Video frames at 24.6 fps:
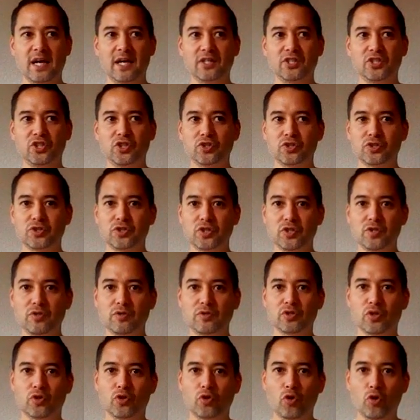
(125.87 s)
I just
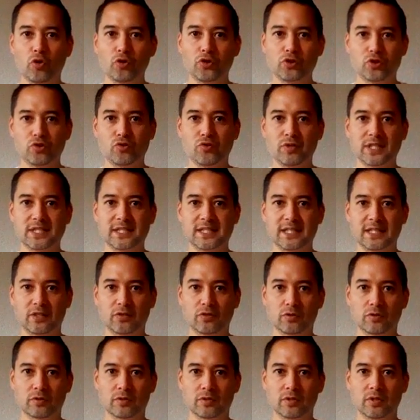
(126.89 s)
use an auditory
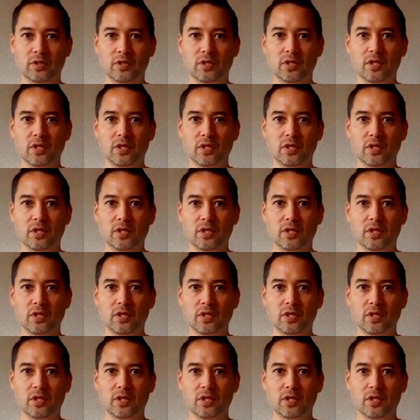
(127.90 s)
signal.